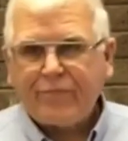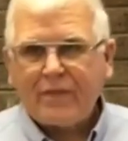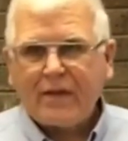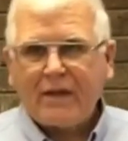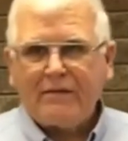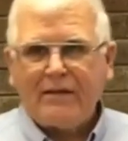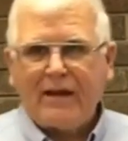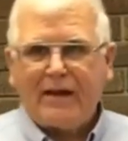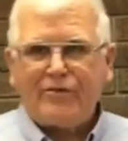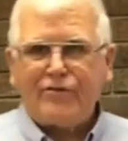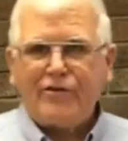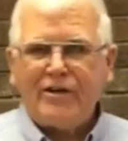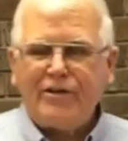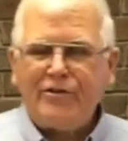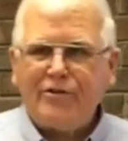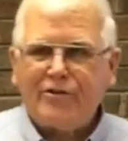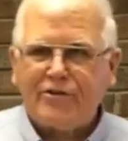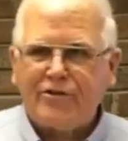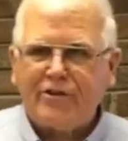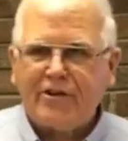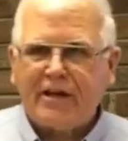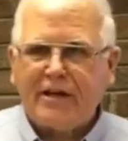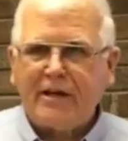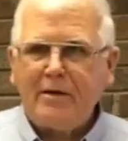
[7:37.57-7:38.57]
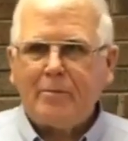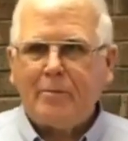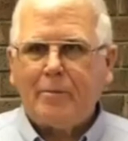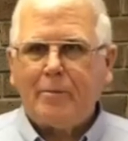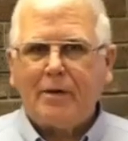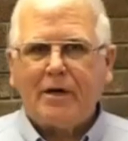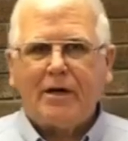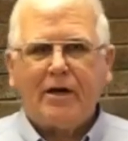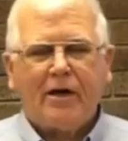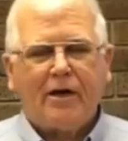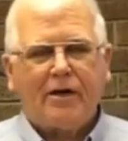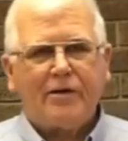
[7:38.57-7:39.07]
That's interesting
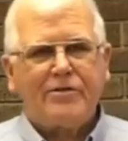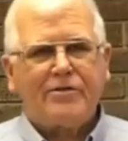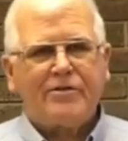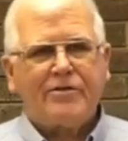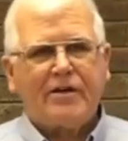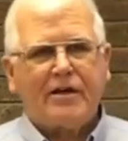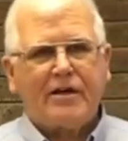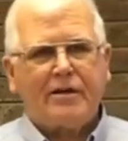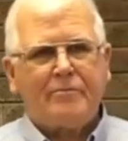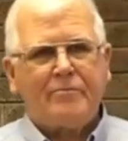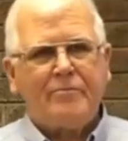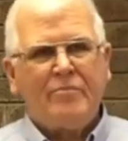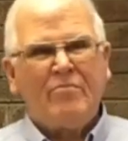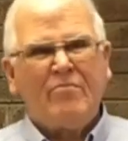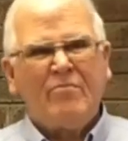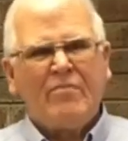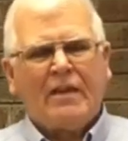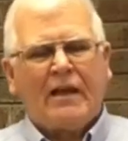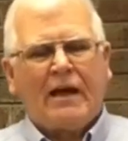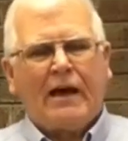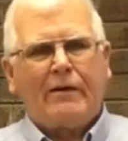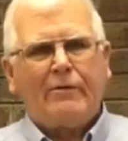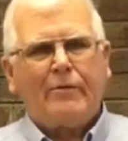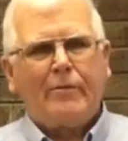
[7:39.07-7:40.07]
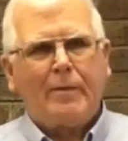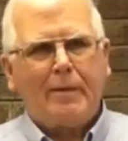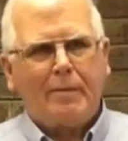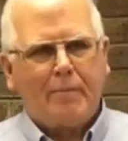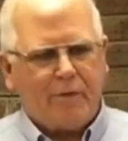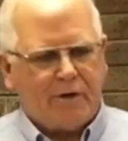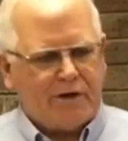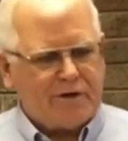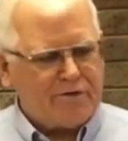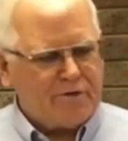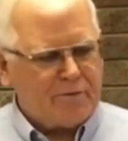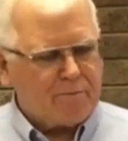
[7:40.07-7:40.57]
because uh, I
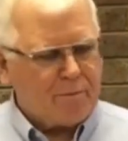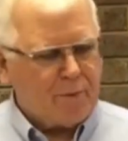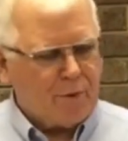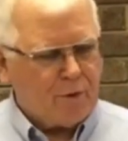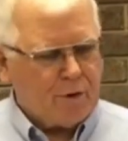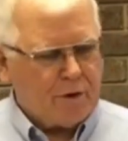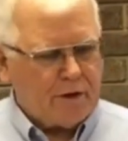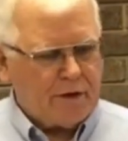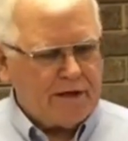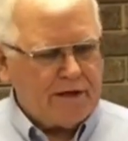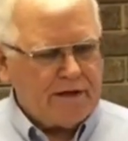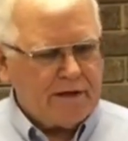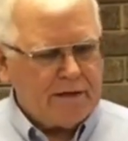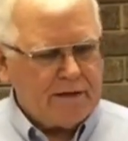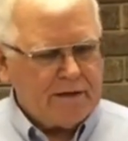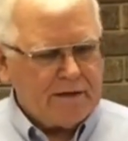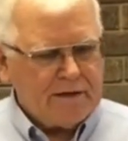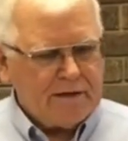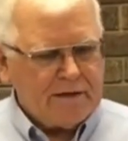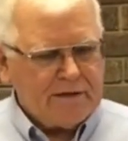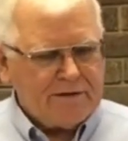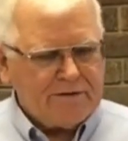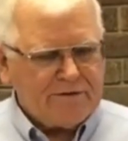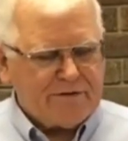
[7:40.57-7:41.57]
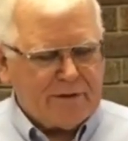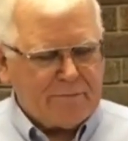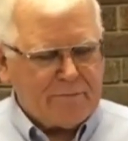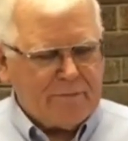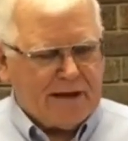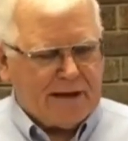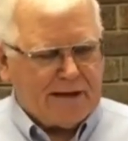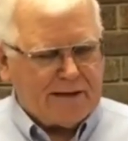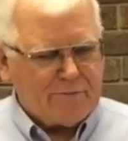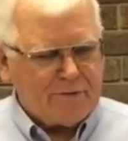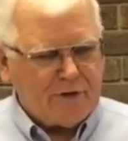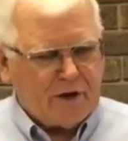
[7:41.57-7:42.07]
remember as a boy
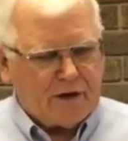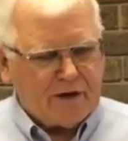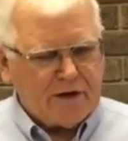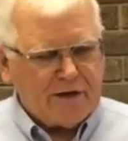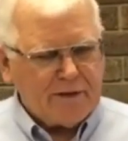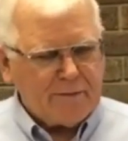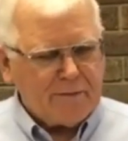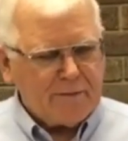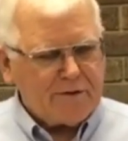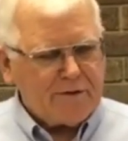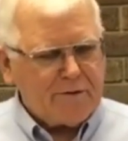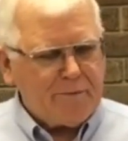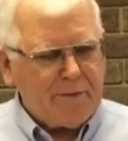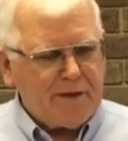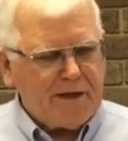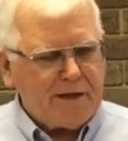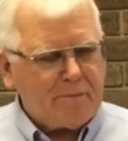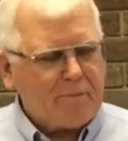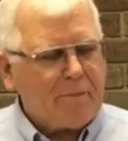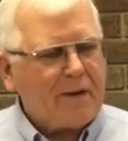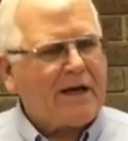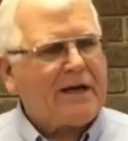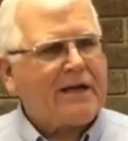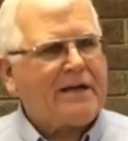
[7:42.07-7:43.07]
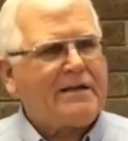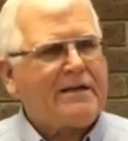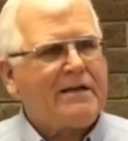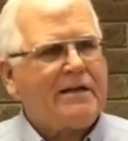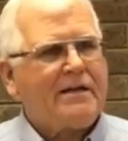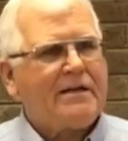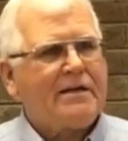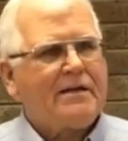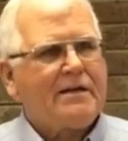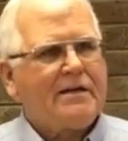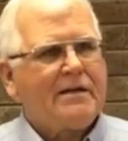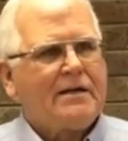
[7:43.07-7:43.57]
sometimes arguments being made,
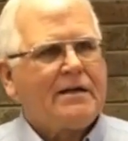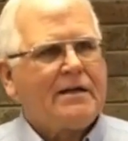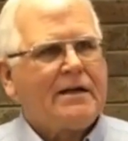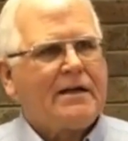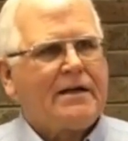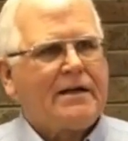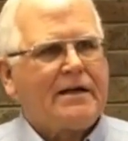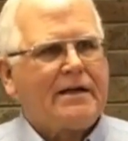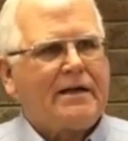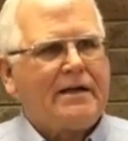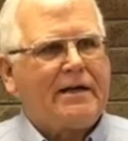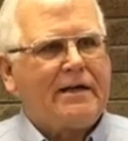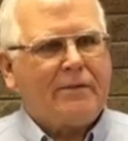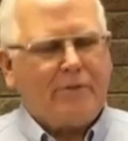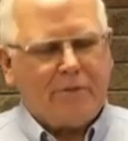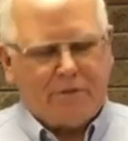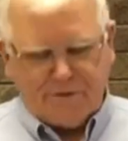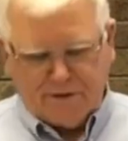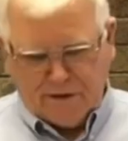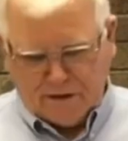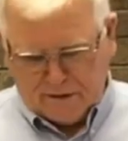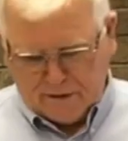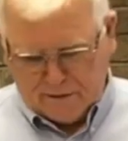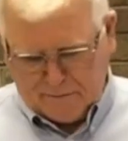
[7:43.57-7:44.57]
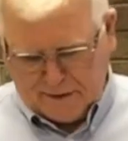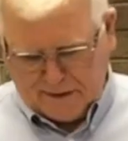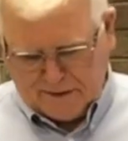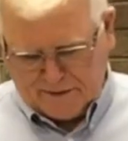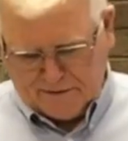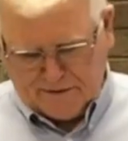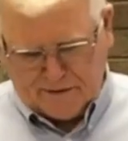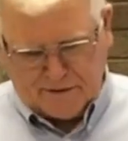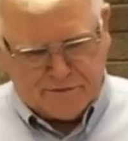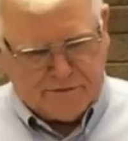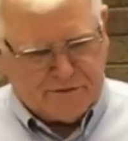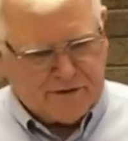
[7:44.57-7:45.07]
uh, and we'll talk
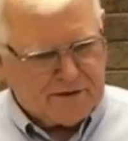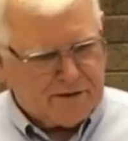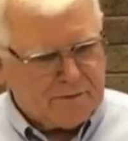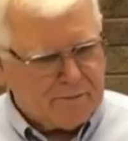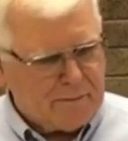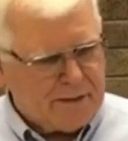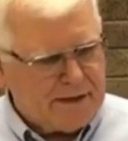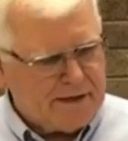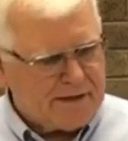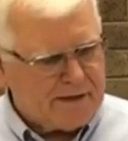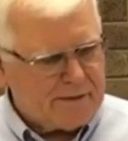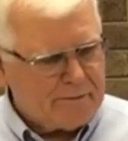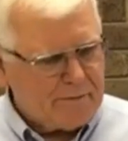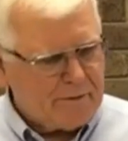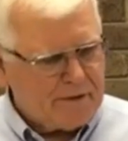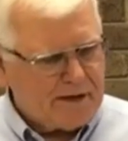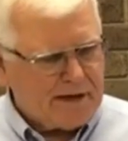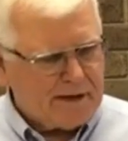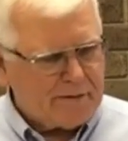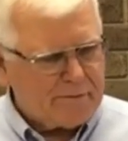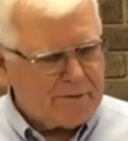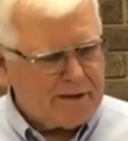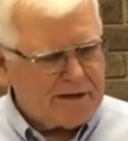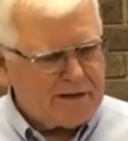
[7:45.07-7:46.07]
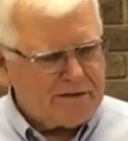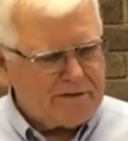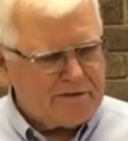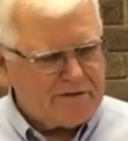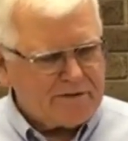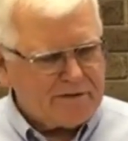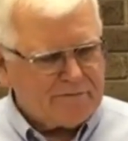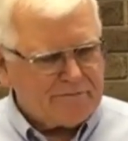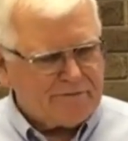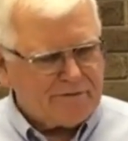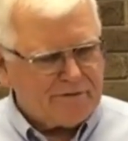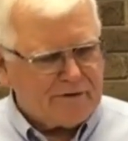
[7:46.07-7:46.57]
about those in a minute when I read
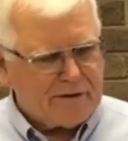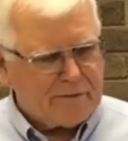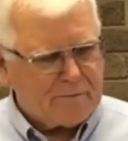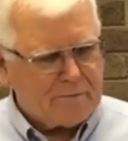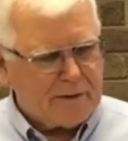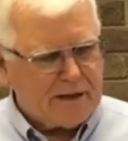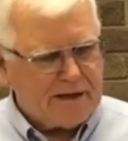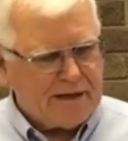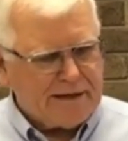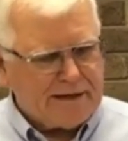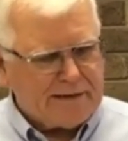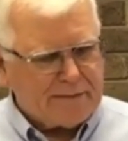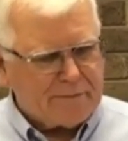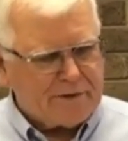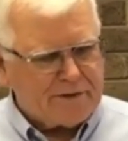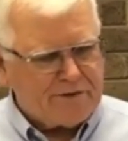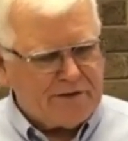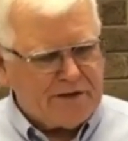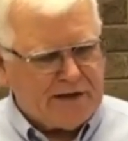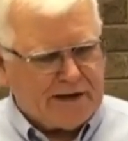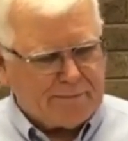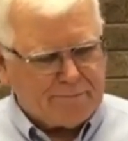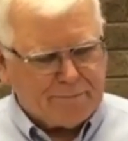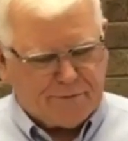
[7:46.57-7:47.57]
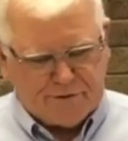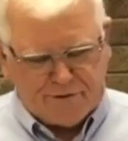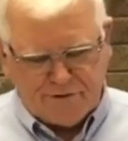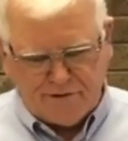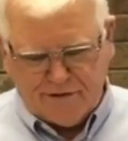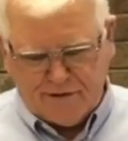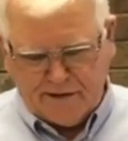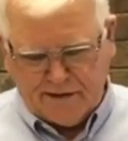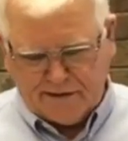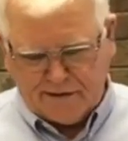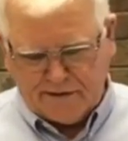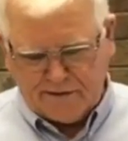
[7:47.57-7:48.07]
some from Amos chapter
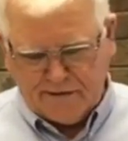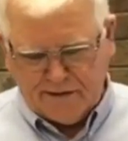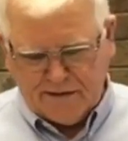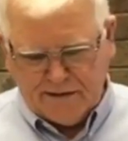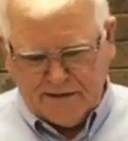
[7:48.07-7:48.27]
6,